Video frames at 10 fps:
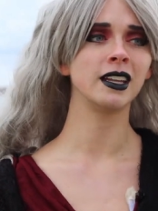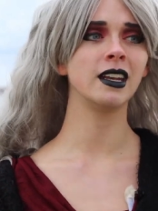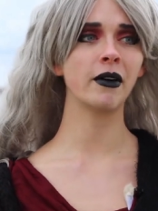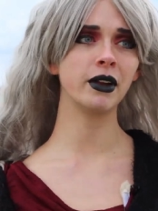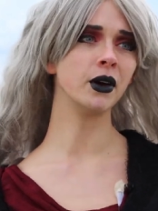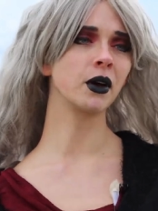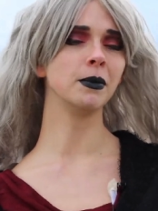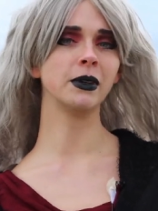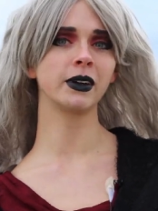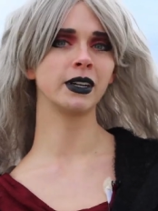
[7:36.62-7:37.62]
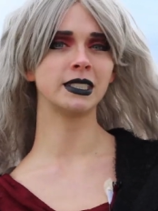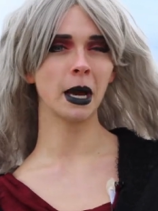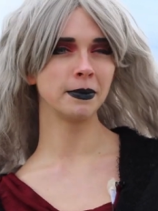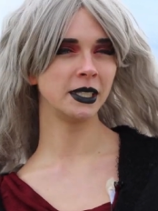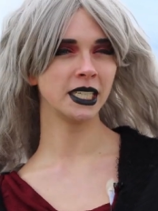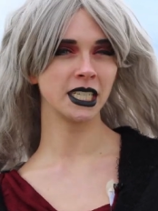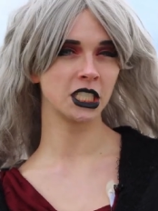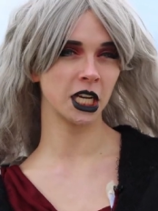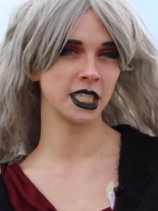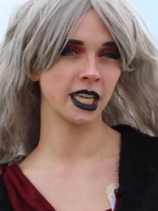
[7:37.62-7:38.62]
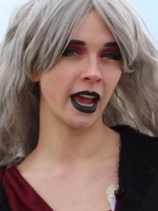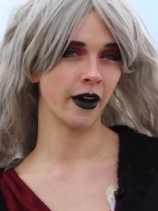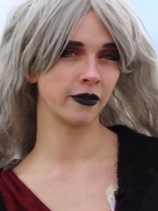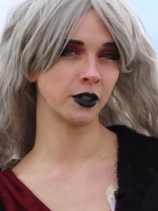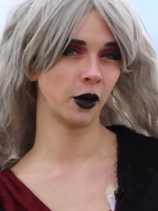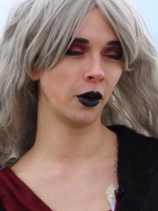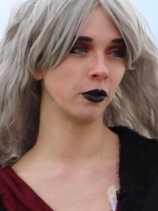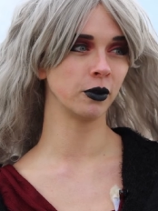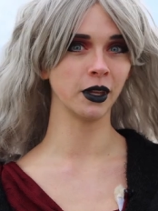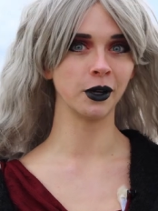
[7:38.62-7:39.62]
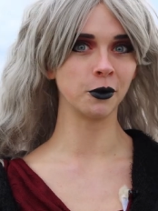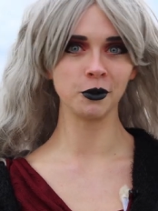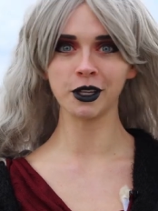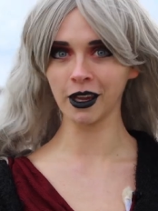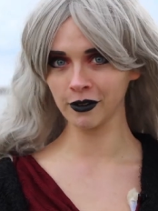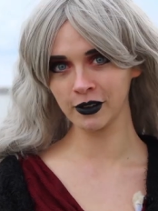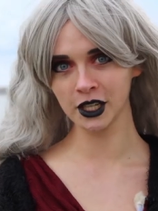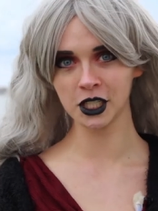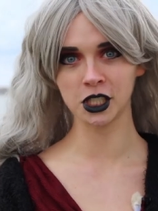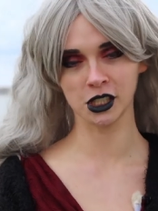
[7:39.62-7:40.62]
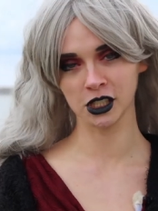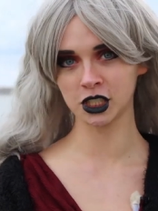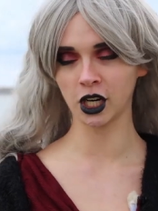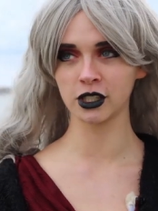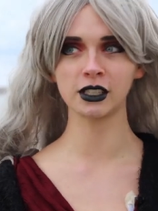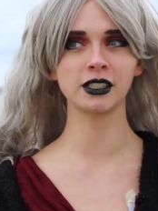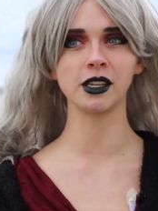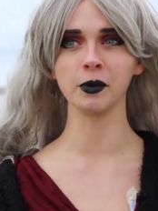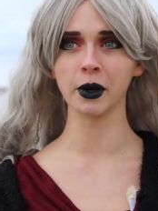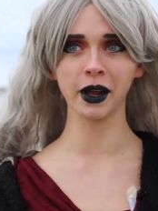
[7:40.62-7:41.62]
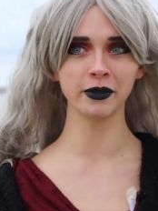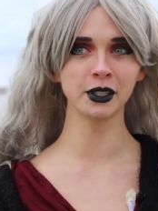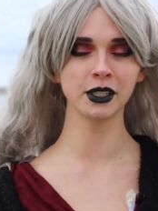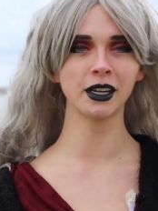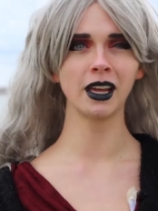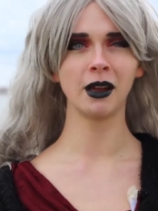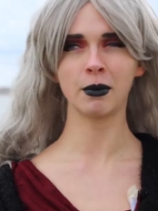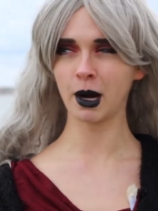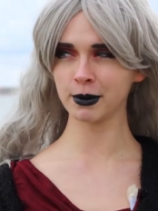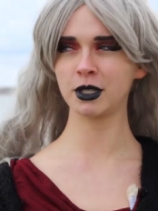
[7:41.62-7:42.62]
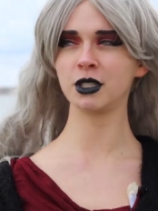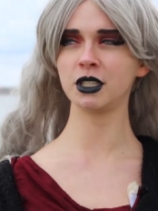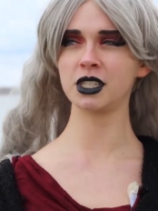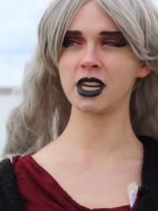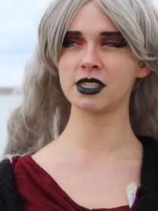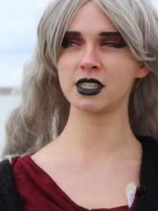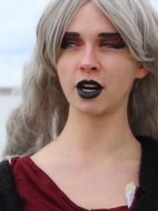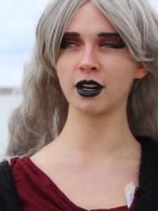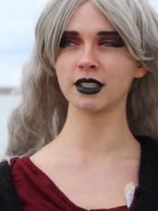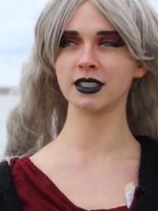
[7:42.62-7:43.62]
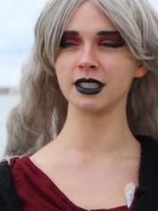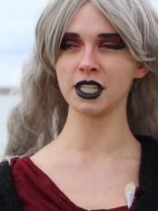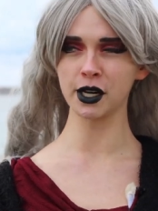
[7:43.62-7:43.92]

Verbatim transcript: Now I know it can be very tempting to chase after really cool looking fish and sharks and whatever. Probably shouldn't chase sharks in